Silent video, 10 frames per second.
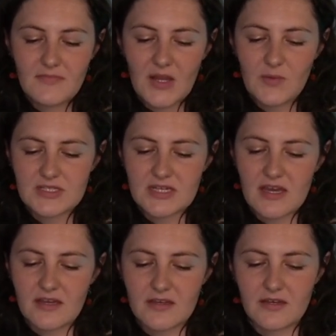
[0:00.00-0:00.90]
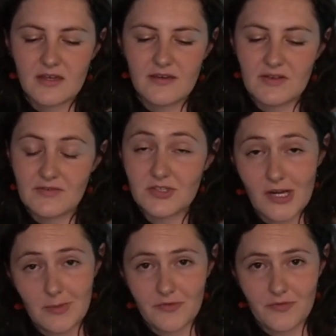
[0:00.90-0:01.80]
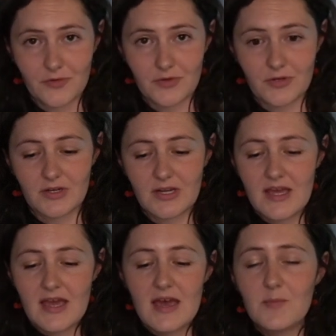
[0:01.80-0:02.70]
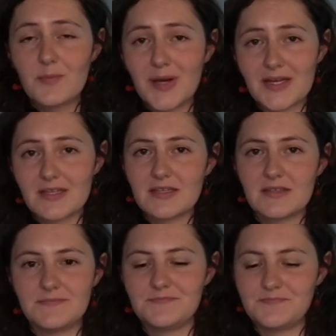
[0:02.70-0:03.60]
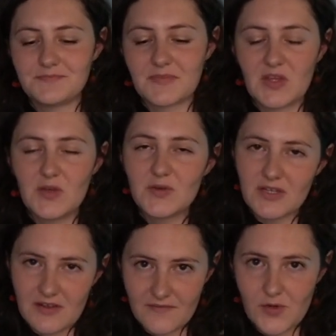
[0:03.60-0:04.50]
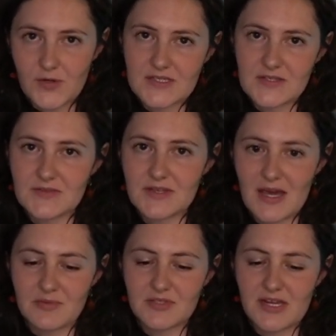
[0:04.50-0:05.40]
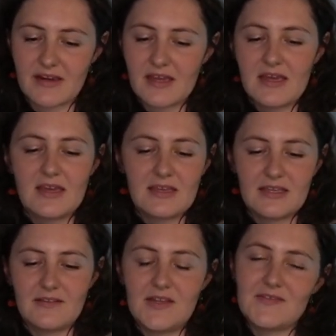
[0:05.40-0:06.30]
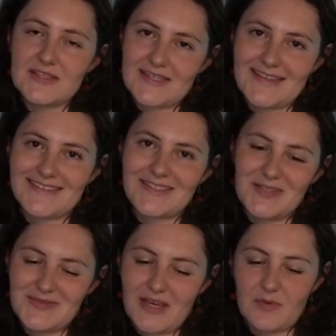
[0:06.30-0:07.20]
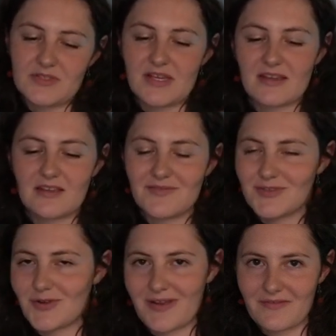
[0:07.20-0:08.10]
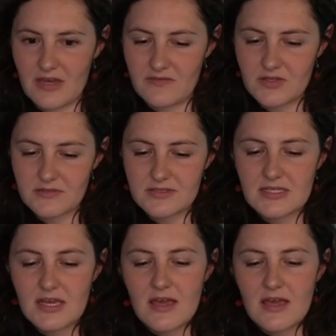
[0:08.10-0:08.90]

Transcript: Which I have never tried before, but you can of course use Applejack. It even says to use Applejack if you don't have Calvados.